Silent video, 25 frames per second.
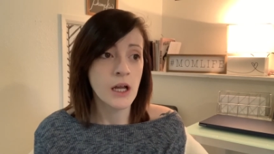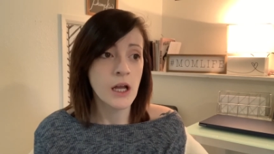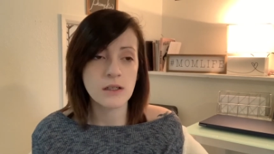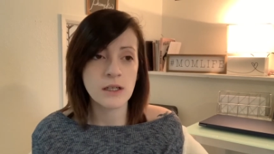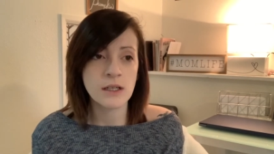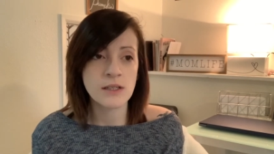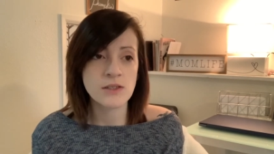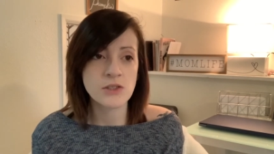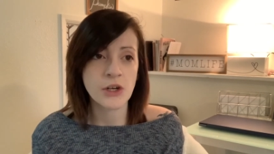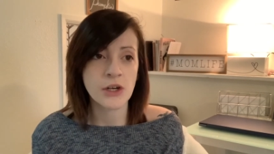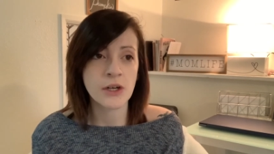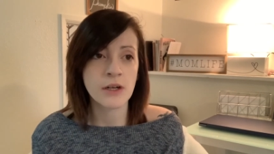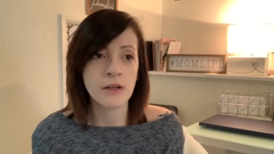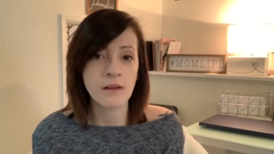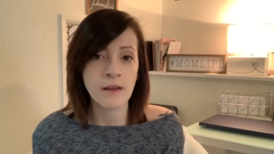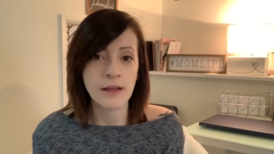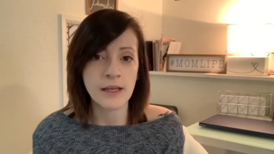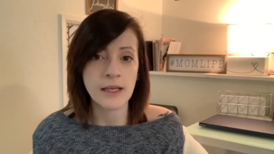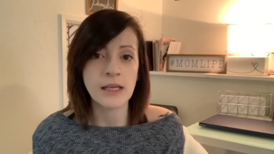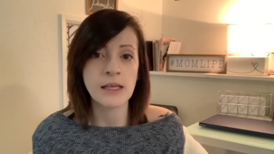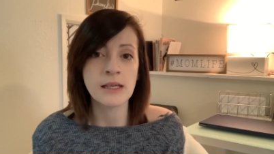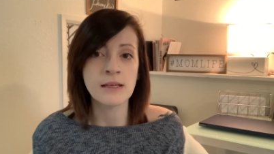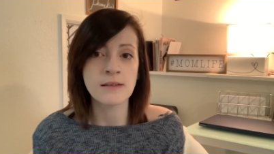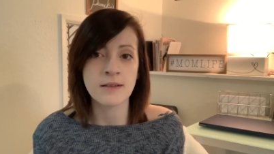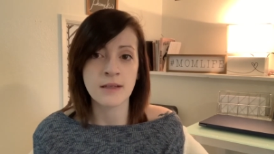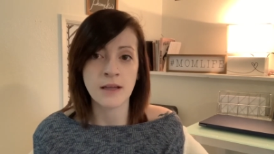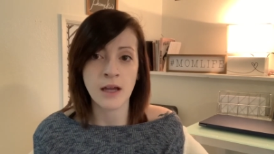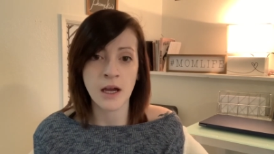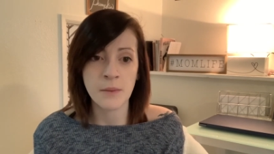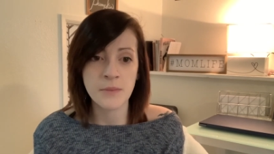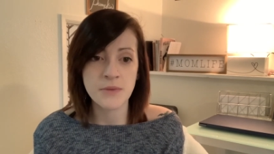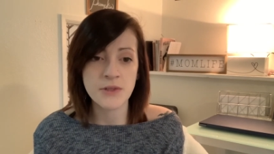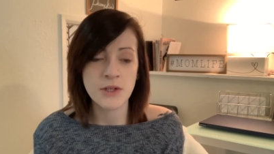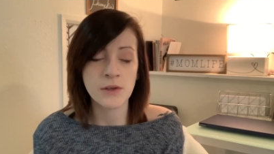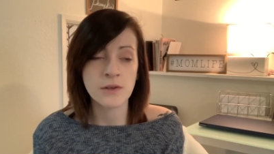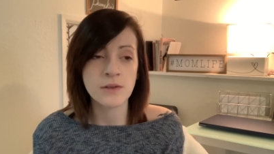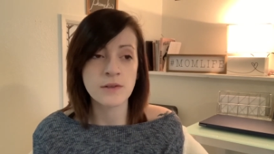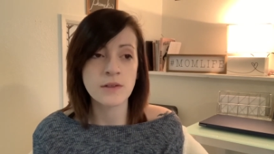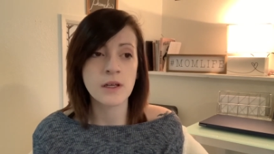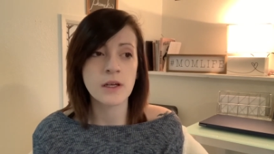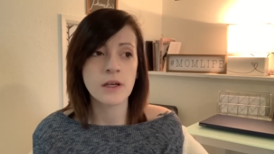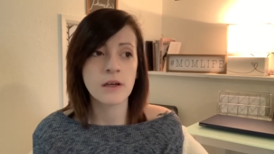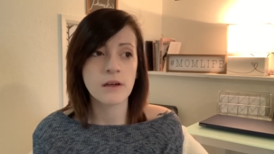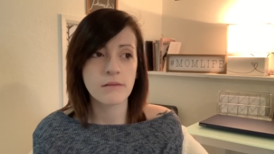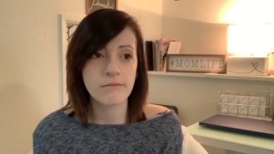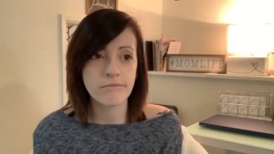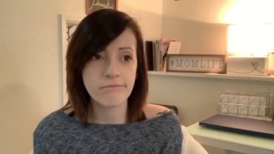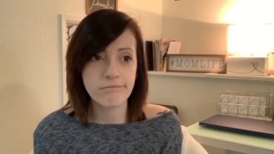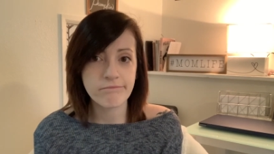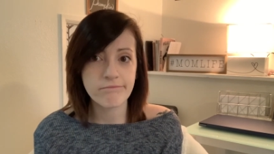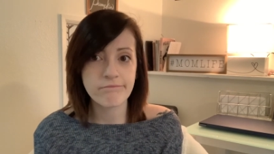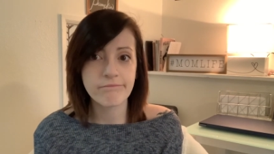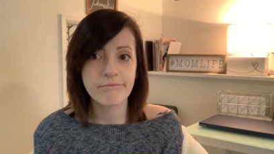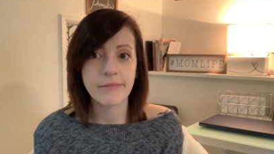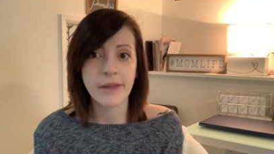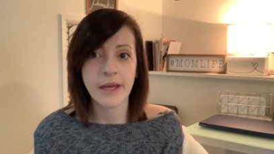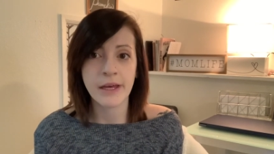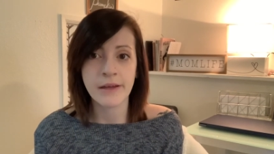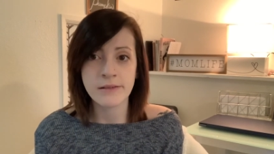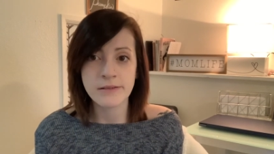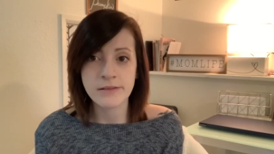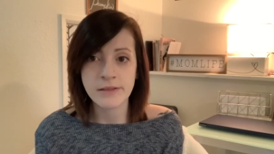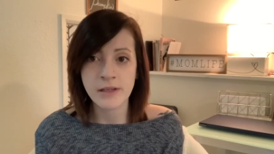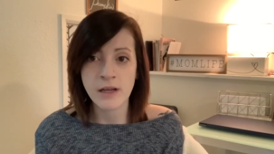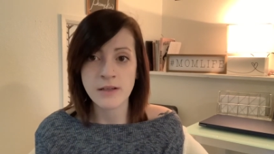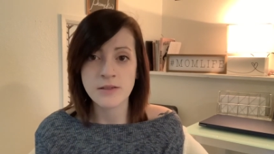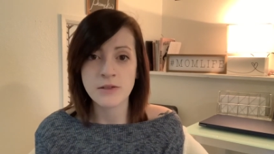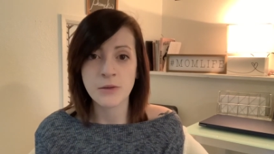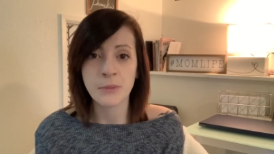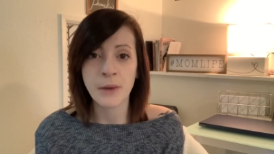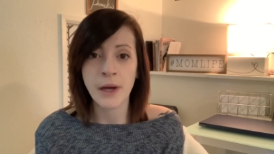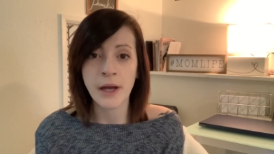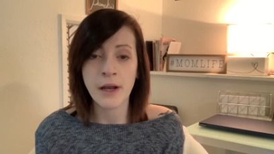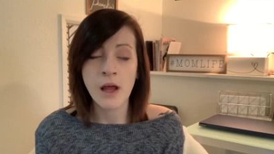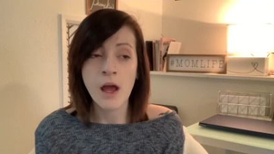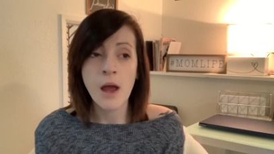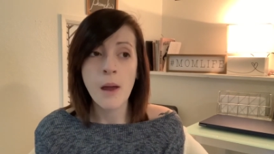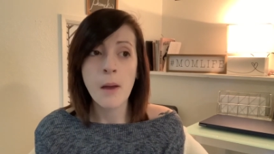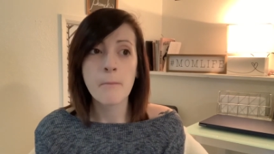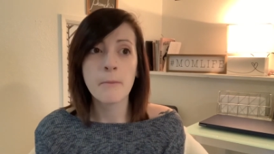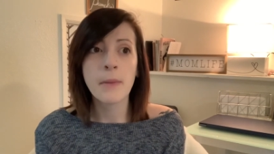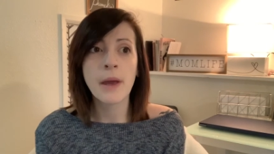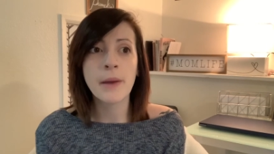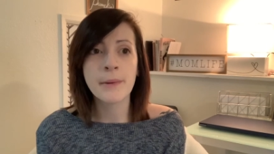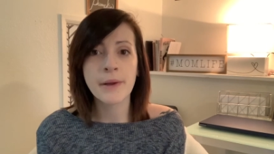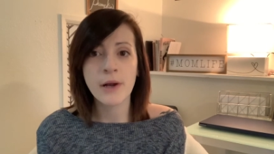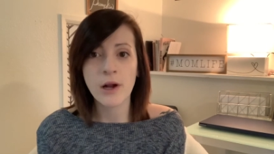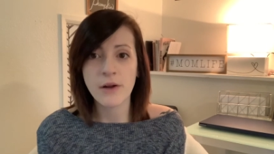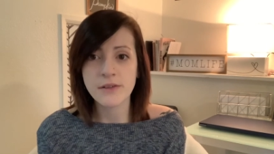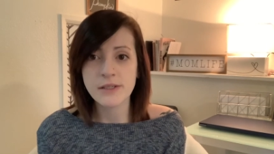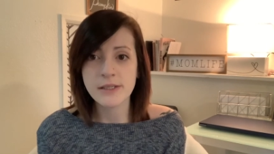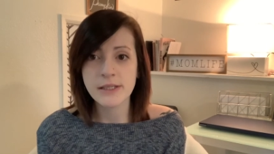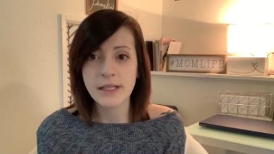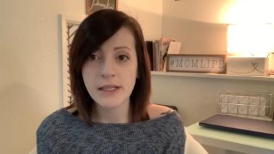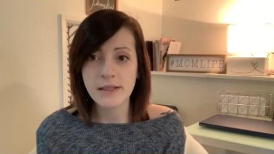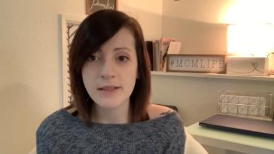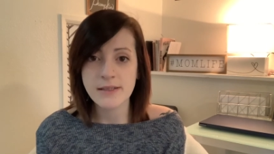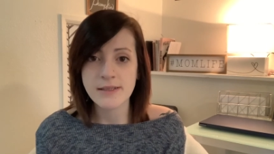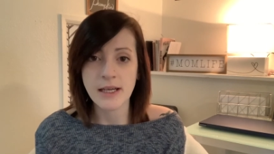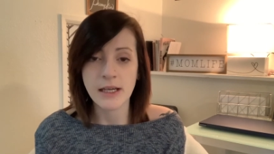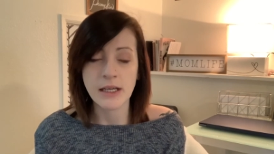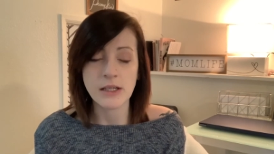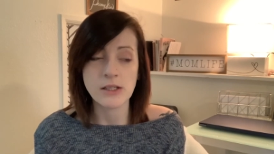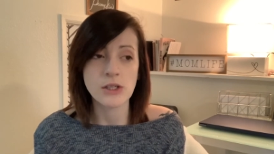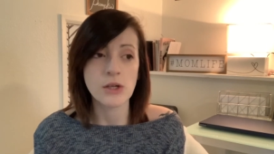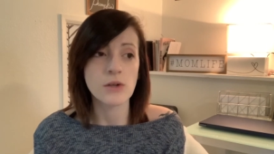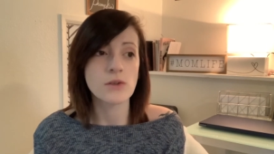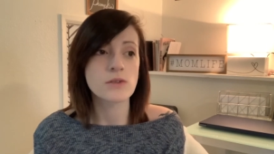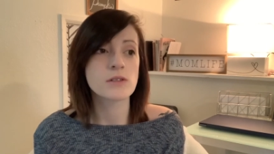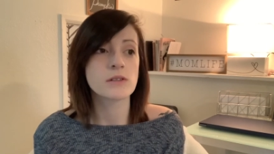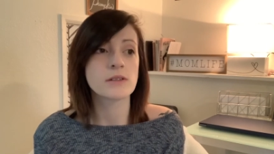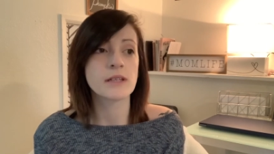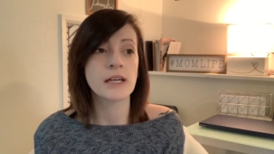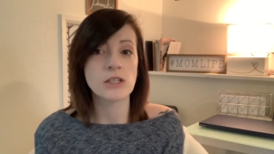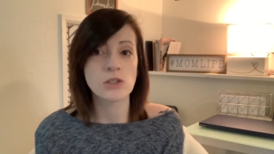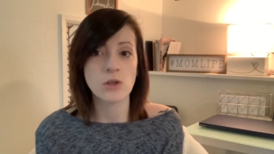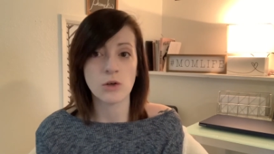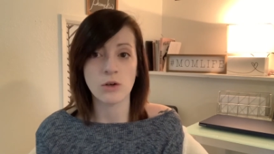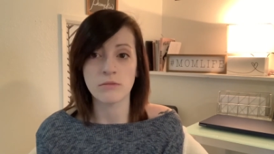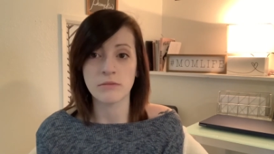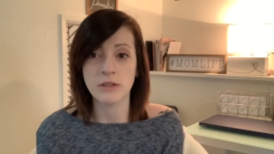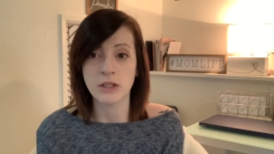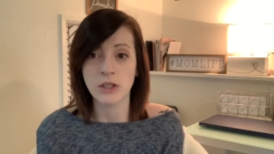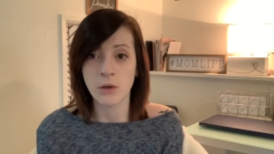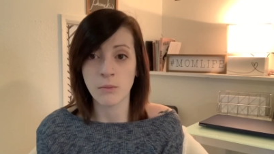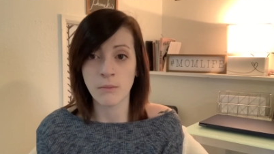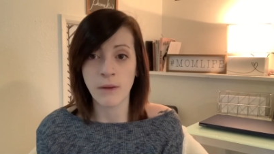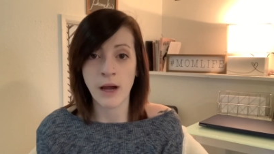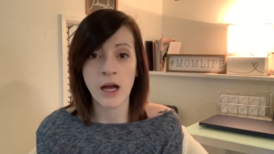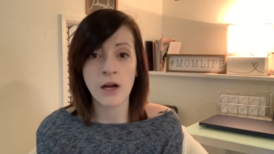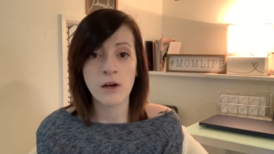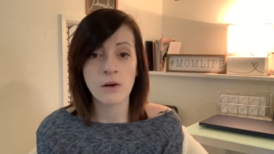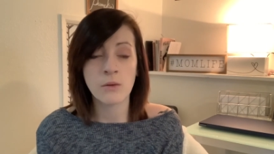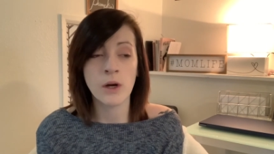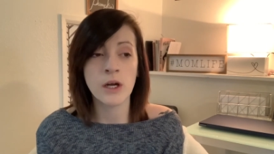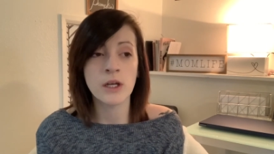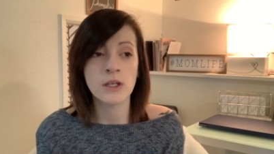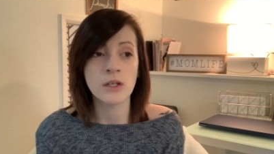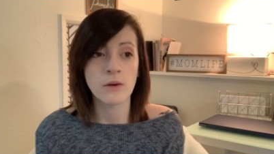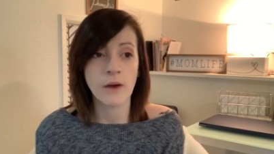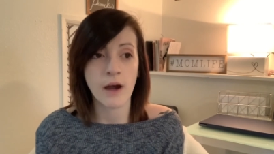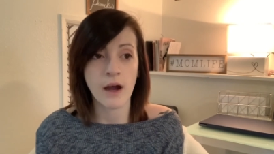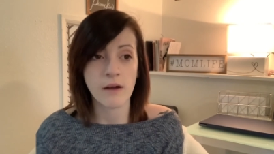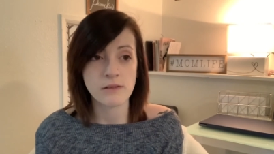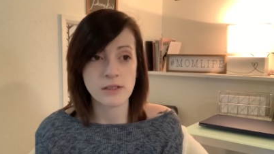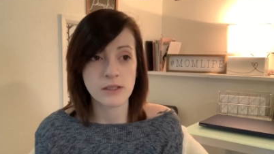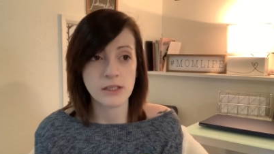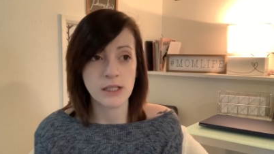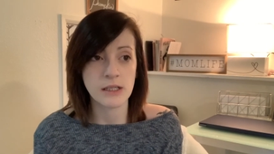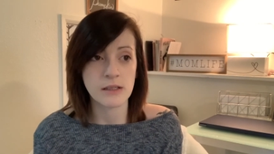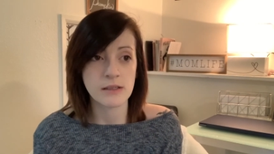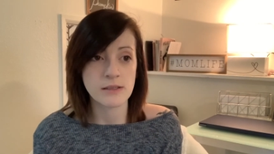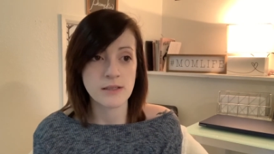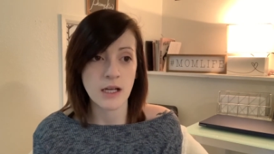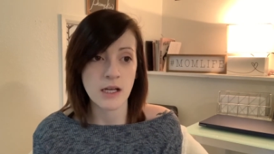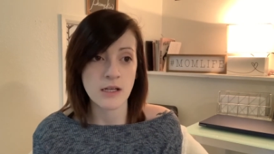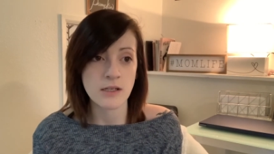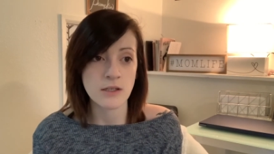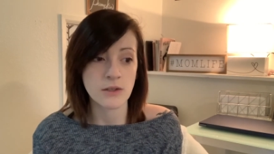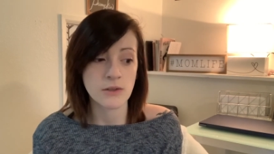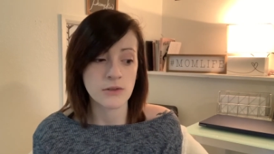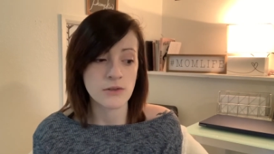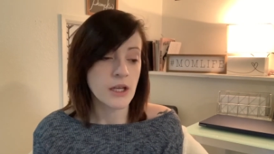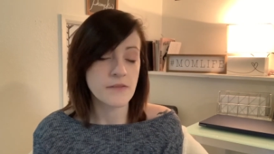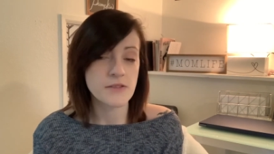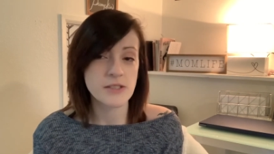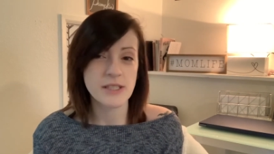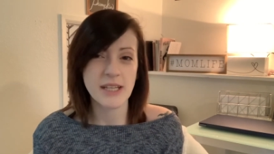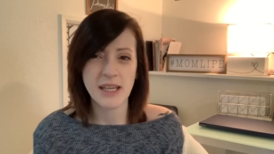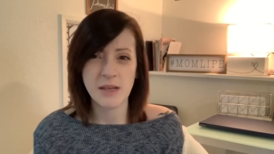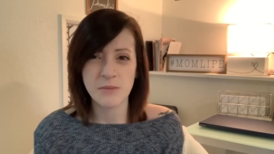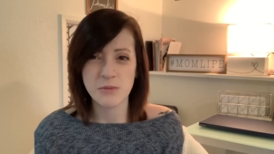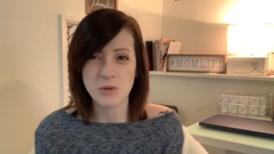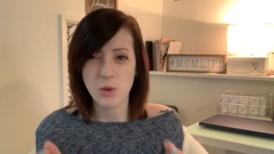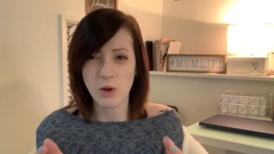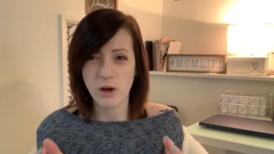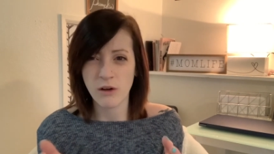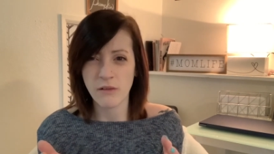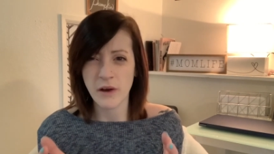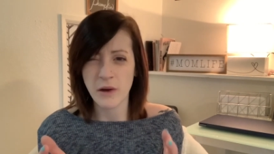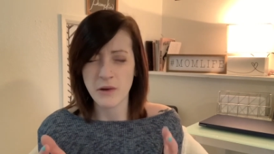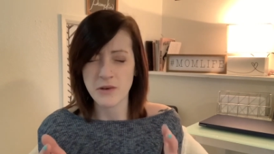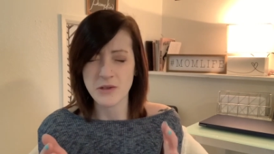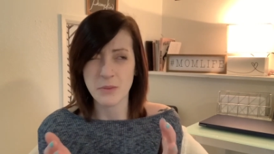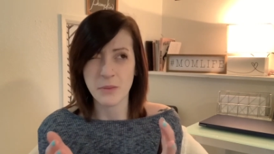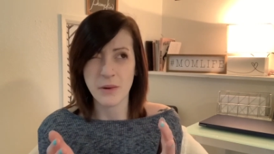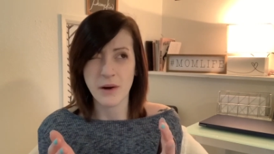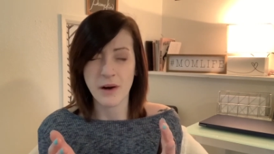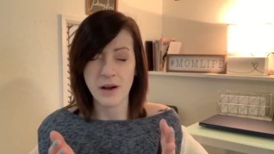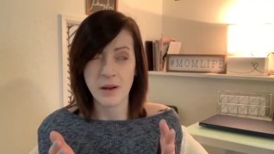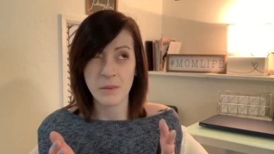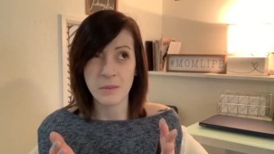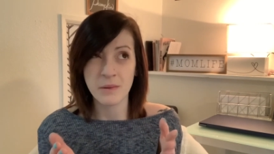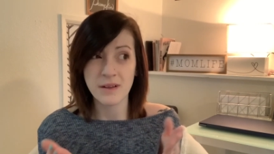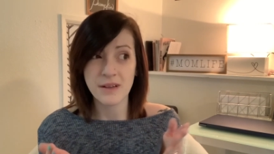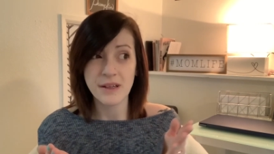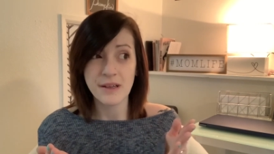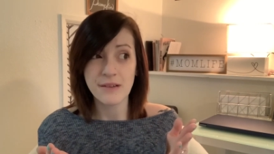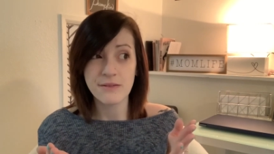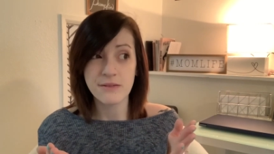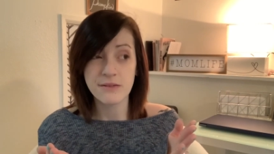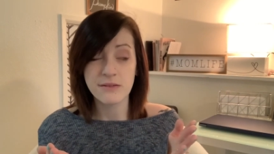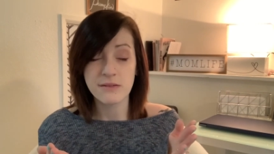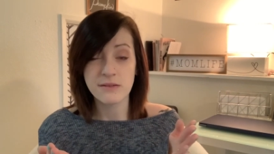It started like easing up. So I was like, okay, it's not so bad. Maybe I don't have to take the second dose. They told me no matter what, you have to take the second dose. You have to take them 12 hours apart, I believe.